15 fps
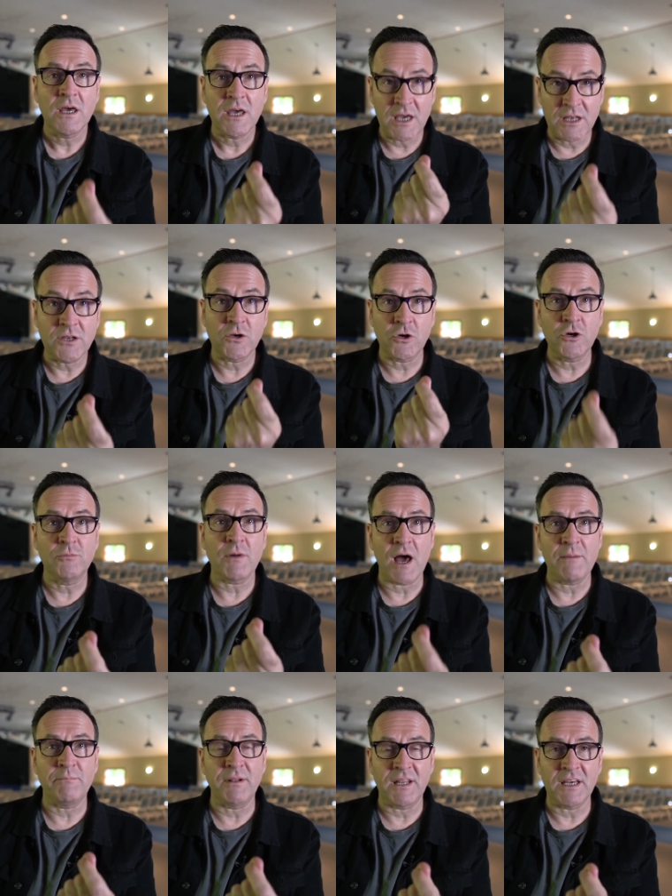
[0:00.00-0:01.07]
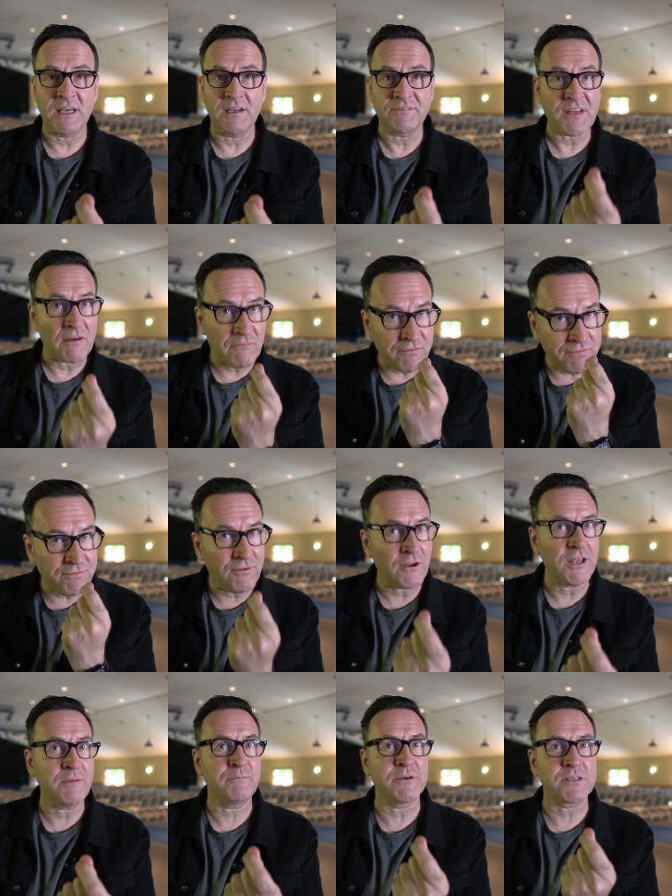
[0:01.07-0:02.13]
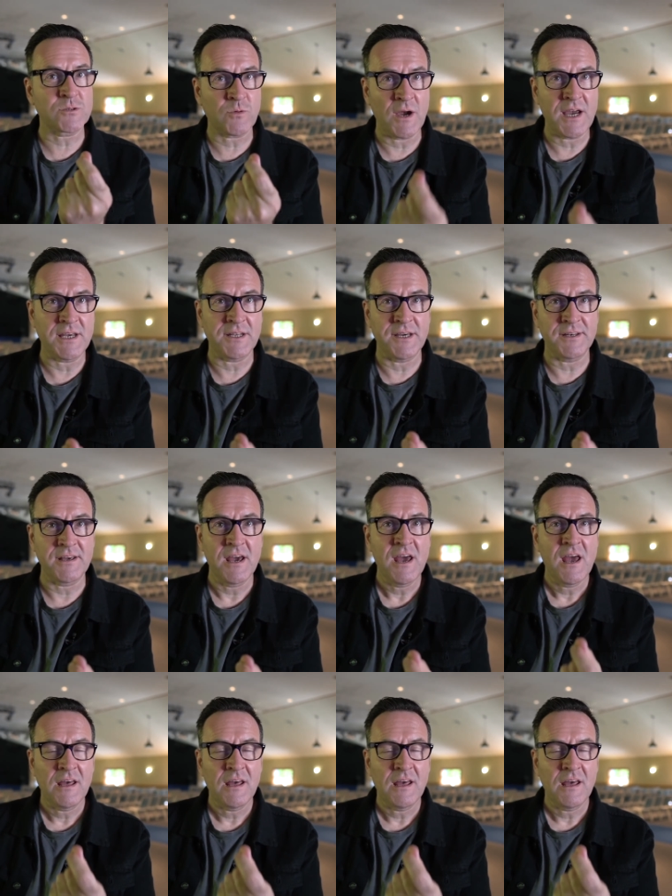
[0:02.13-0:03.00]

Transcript: in whom I believed. I'm fully persuaded.